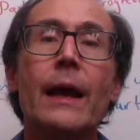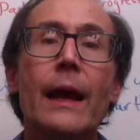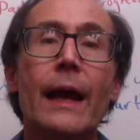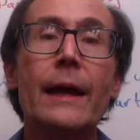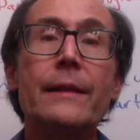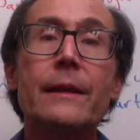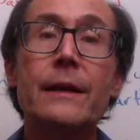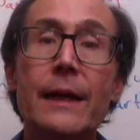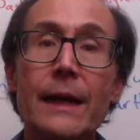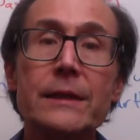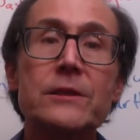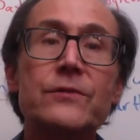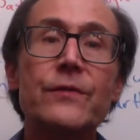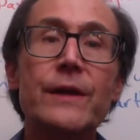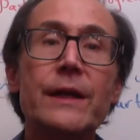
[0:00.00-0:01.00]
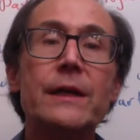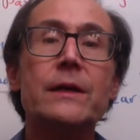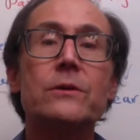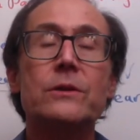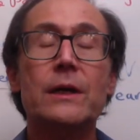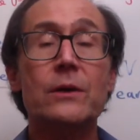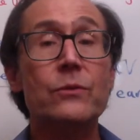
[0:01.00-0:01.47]
and the next video
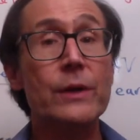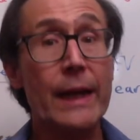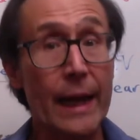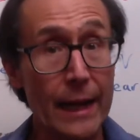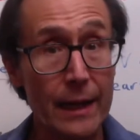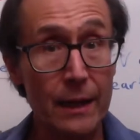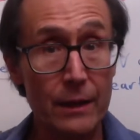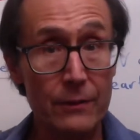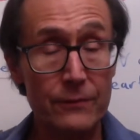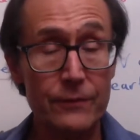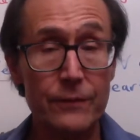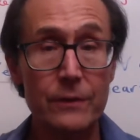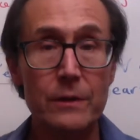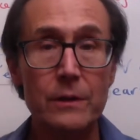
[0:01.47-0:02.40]
that we have